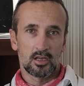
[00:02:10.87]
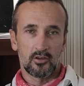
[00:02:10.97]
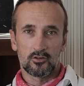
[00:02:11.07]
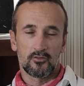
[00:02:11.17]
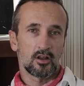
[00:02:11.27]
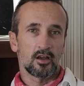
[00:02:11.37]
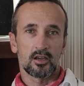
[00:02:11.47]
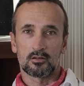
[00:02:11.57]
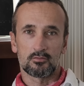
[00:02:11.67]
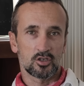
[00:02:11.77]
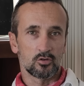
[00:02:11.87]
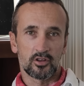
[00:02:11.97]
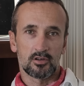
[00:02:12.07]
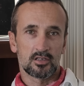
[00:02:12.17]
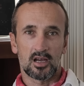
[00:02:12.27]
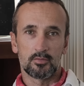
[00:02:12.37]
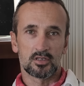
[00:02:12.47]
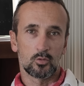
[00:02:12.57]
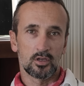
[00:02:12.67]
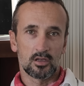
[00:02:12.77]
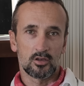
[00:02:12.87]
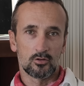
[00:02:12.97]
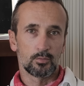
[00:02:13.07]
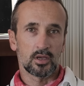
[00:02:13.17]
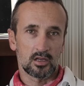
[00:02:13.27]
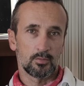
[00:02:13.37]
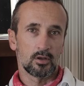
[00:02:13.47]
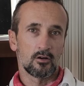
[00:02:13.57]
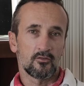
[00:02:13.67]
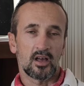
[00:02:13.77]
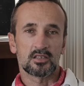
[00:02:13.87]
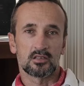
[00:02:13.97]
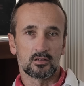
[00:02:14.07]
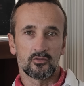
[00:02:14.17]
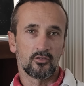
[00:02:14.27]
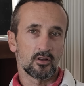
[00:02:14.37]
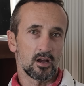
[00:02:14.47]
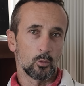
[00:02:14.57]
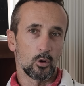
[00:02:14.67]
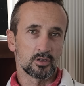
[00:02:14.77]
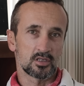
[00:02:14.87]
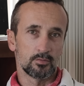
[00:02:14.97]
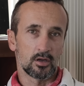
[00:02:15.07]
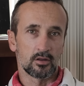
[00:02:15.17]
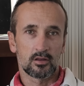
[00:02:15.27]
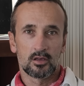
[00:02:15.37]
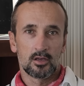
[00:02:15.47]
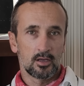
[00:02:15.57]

If you're flying 2 or 3 times a week, you'll pick it up a lot faster than if you're flying once a month.